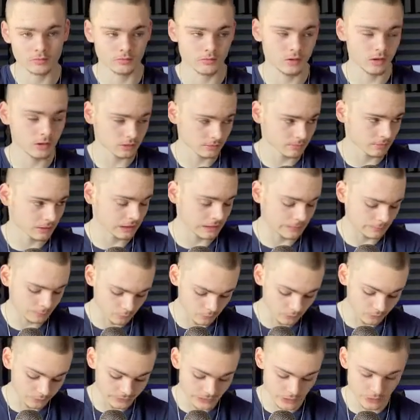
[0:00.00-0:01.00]
ultimately
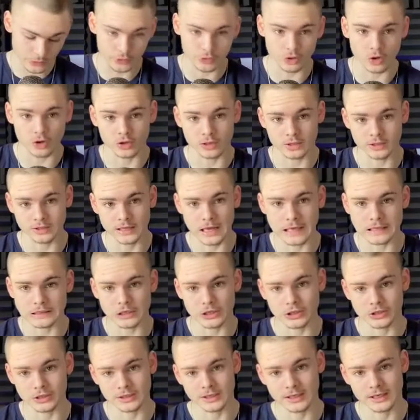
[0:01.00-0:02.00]
proves how strong the stack
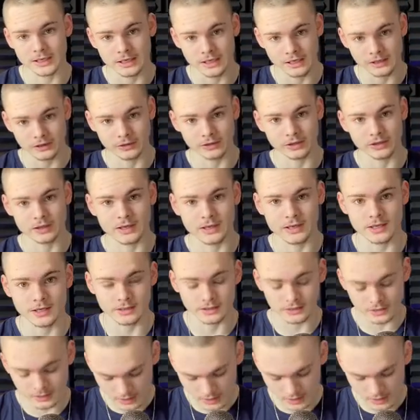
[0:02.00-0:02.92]
strategy really is.